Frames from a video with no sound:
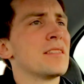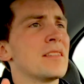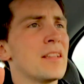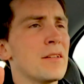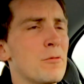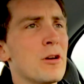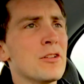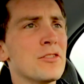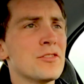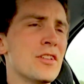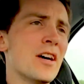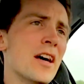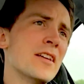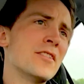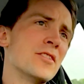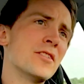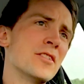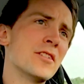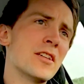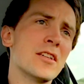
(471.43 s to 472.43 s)
The ones I
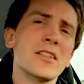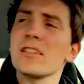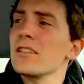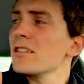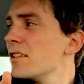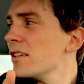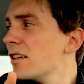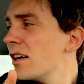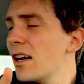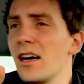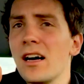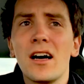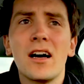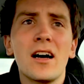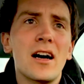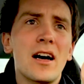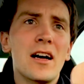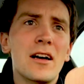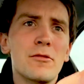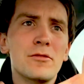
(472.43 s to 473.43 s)
took,
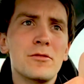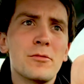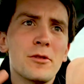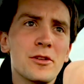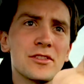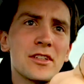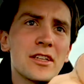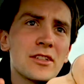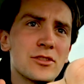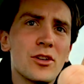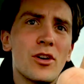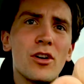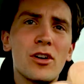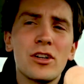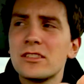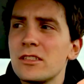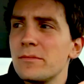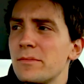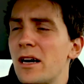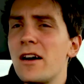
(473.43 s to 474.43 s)
the ones I
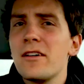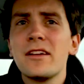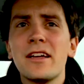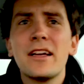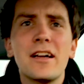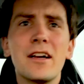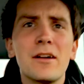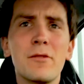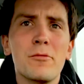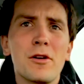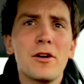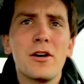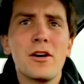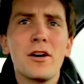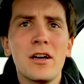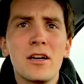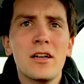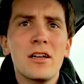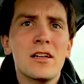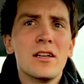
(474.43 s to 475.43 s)
talked about here were,